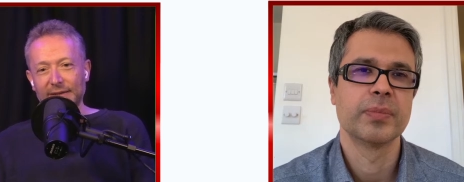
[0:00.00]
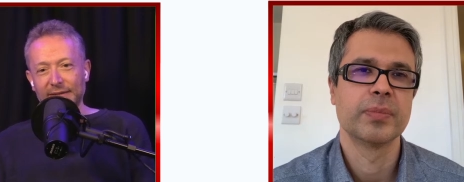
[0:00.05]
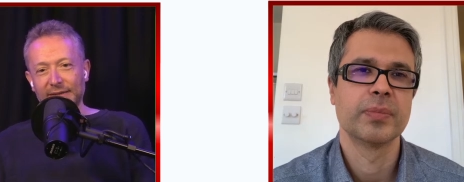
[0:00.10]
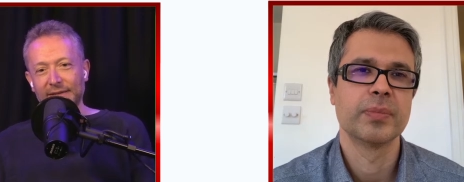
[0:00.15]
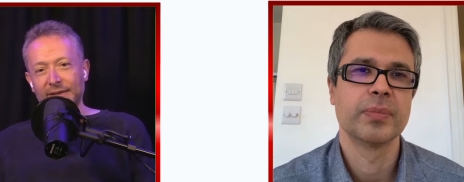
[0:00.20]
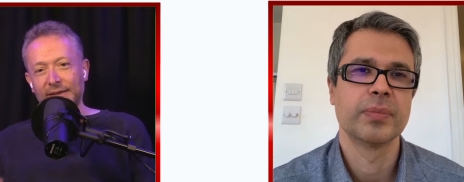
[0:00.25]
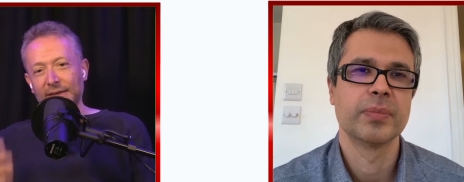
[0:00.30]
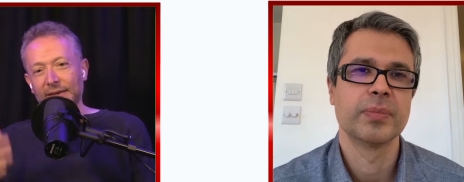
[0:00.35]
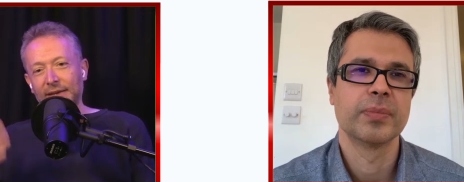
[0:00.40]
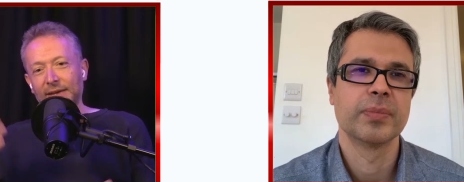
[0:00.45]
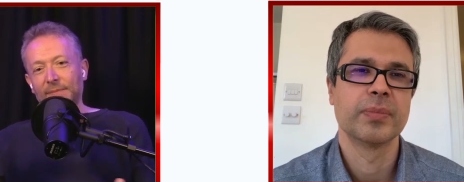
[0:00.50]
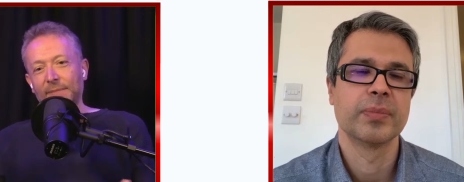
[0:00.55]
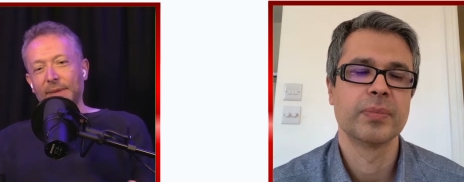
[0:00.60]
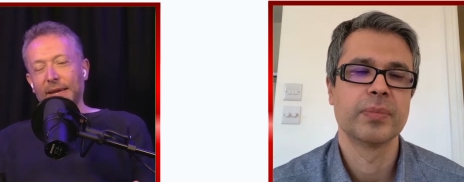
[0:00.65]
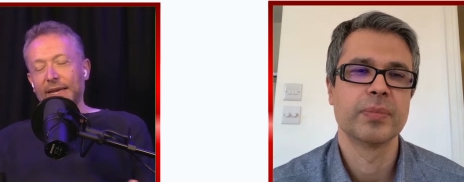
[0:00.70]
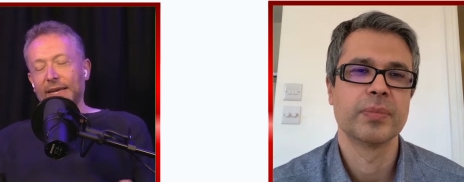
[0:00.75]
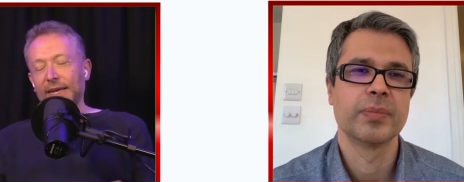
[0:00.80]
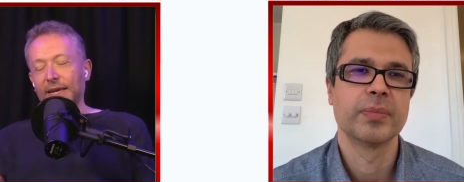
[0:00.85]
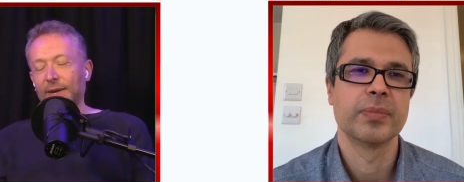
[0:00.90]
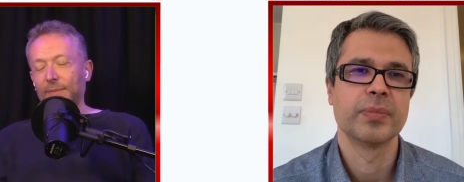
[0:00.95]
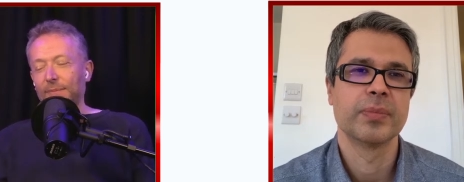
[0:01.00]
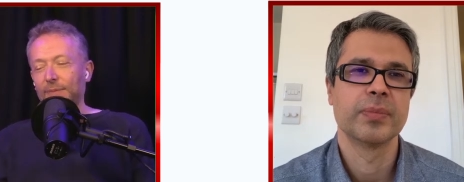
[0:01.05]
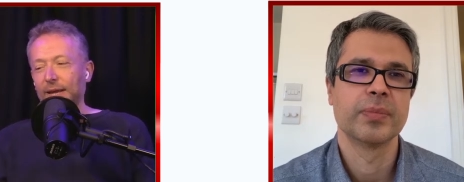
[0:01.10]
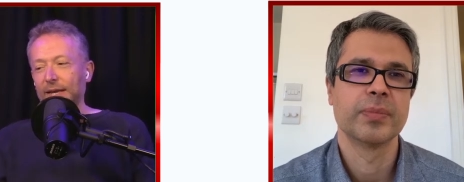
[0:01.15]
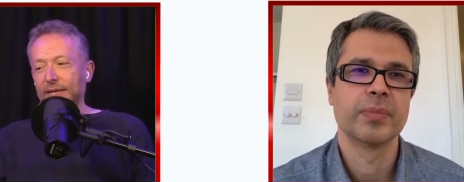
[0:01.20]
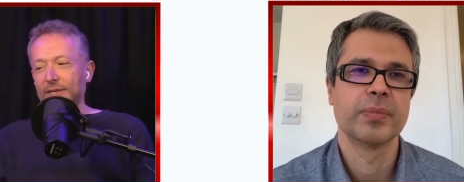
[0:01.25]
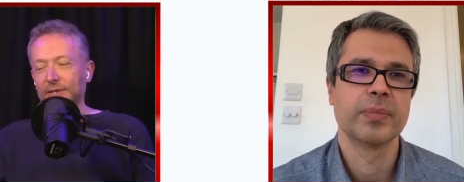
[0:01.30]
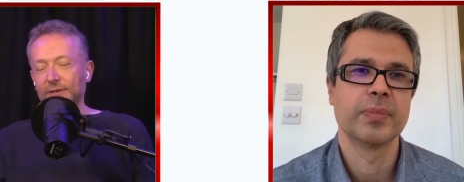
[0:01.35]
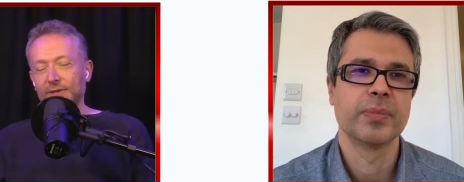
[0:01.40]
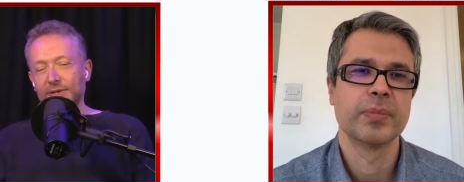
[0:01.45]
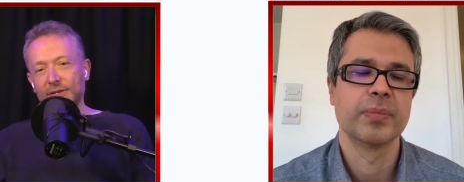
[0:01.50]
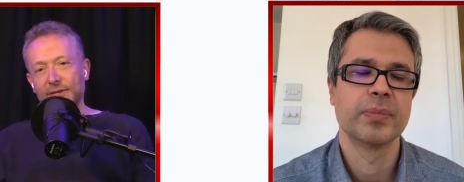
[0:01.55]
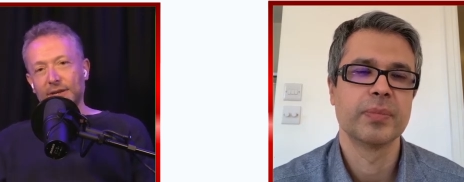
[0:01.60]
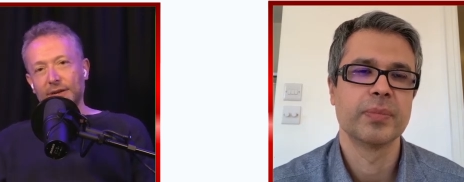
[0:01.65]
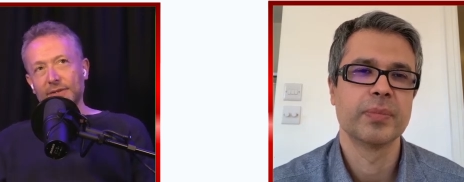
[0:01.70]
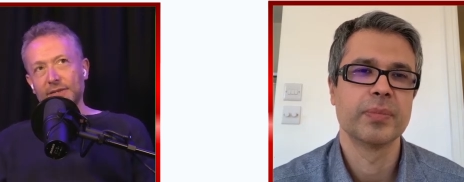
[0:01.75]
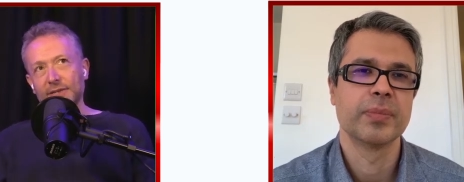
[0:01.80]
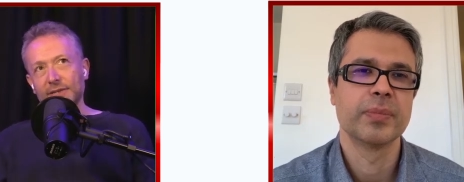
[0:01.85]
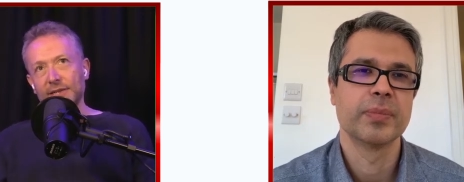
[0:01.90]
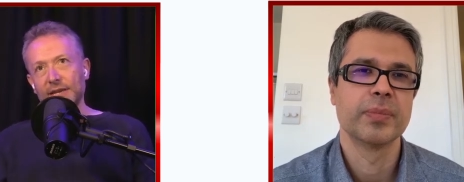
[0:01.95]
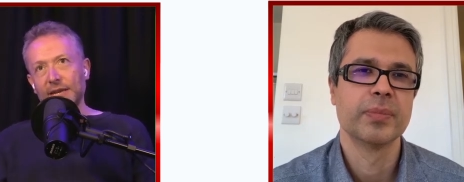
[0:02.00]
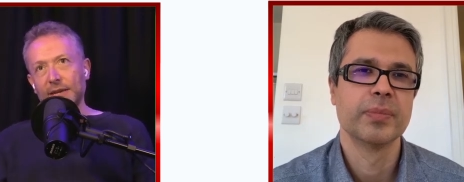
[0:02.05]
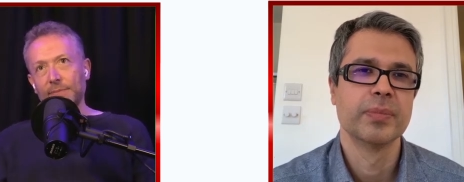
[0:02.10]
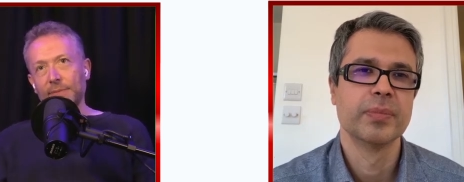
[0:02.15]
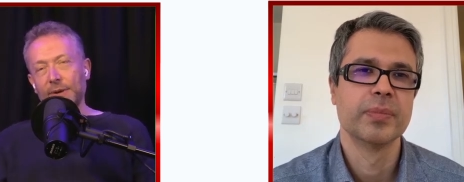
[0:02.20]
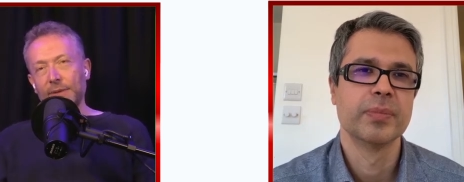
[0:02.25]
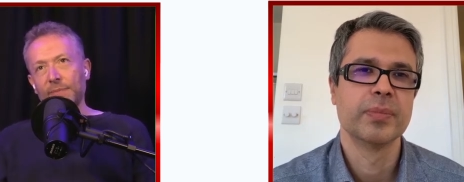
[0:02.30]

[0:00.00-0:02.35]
Speaker 1: and making it a place you just go to sleep.